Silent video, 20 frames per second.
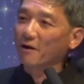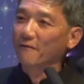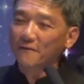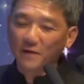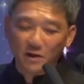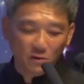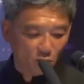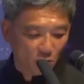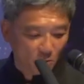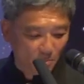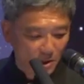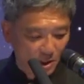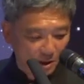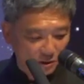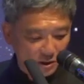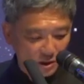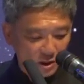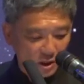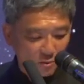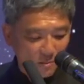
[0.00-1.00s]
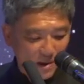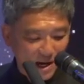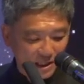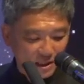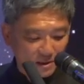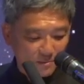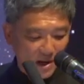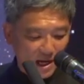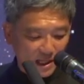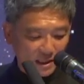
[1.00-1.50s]
of it will be on the new
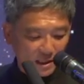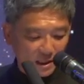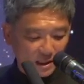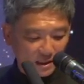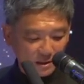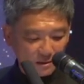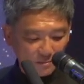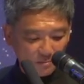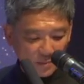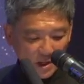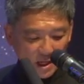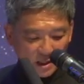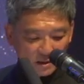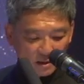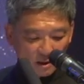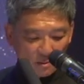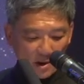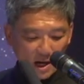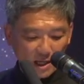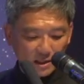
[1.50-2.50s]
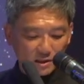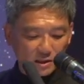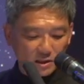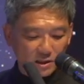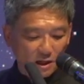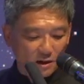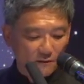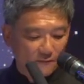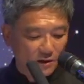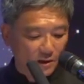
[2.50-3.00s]
mathematics, based on my
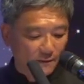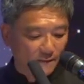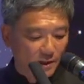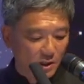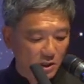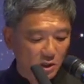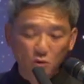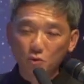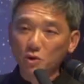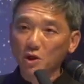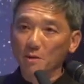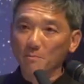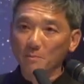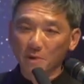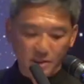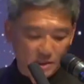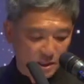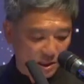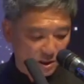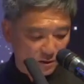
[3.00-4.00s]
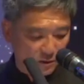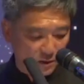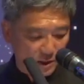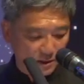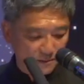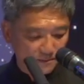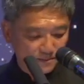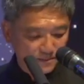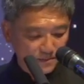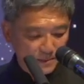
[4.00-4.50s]
discovery of a new number
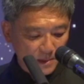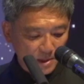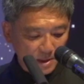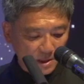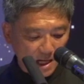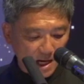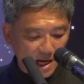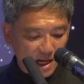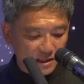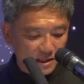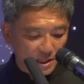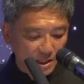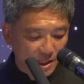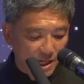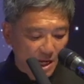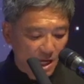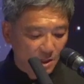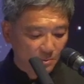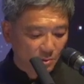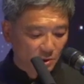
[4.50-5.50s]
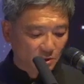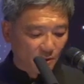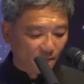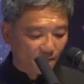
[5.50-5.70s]
theory that has enabled the